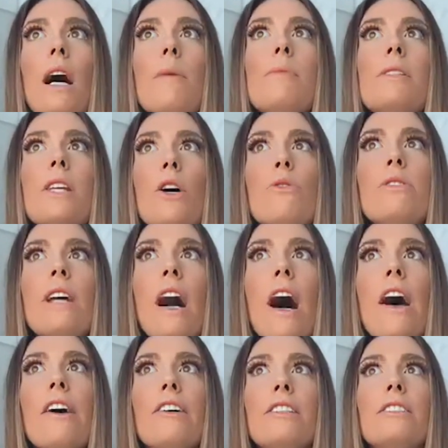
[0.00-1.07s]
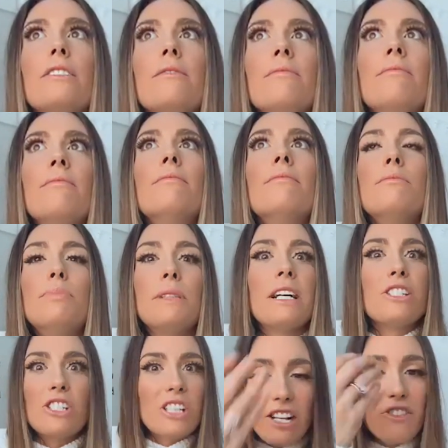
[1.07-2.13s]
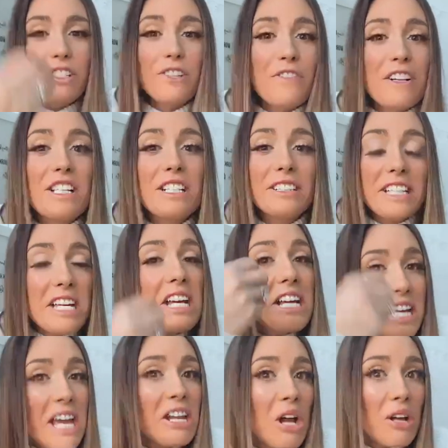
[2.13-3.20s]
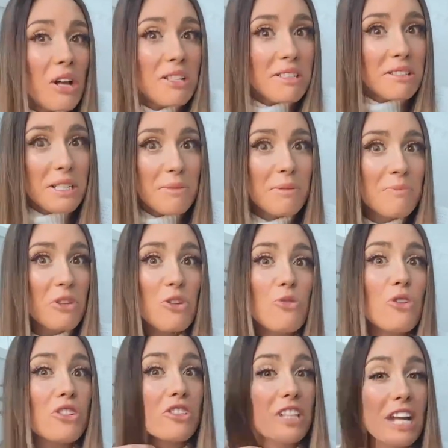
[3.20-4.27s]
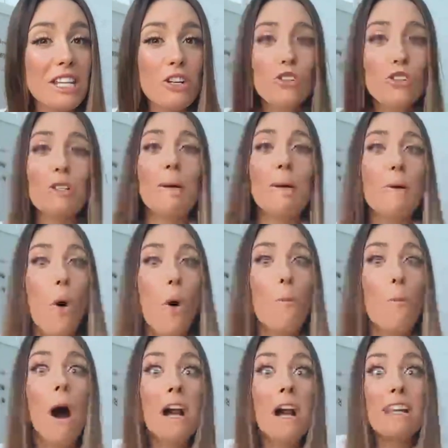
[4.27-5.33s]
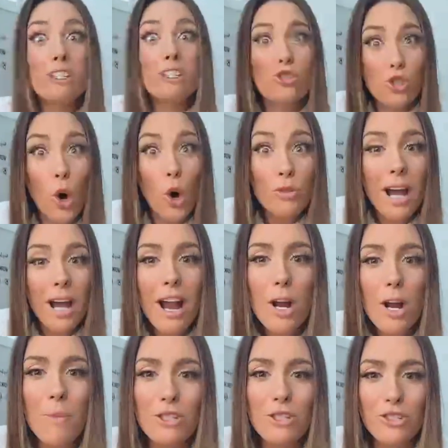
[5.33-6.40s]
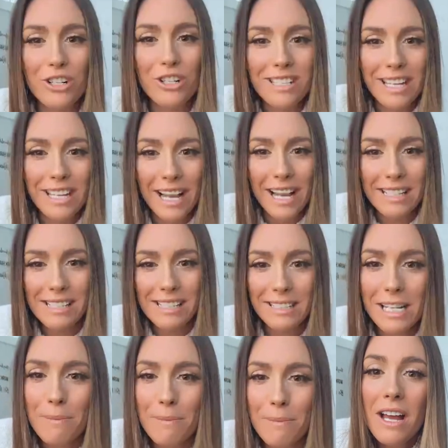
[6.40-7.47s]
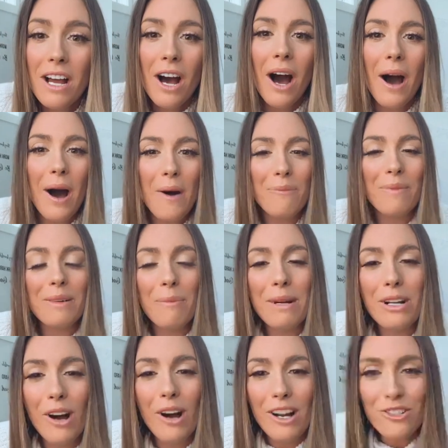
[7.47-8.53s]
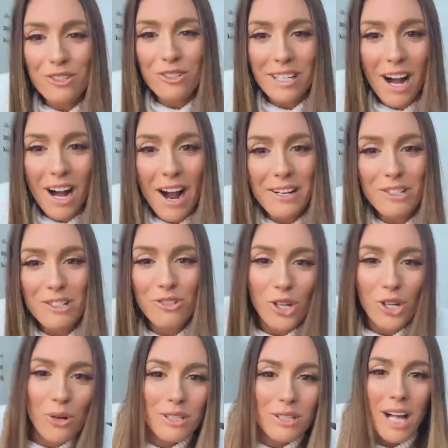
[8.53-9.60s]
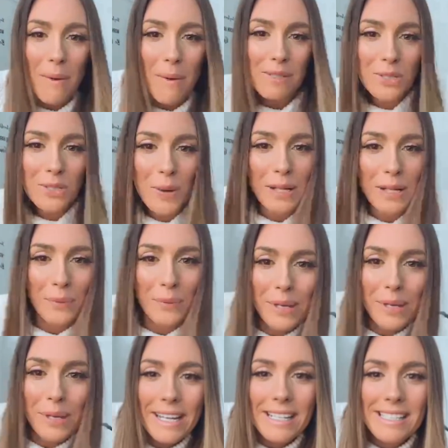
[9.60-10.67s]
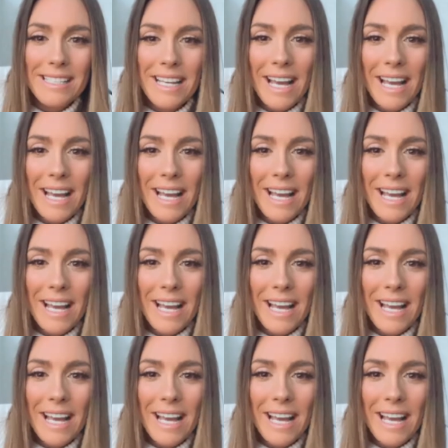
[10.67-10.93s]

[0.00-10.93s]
I'm so tired. but I just physically cannot sleep. Like, you just lay there, like, my whole body is so tired, but you just can't sleep. Oh my gosh, you're saying I didn't show till I was 20 weeks.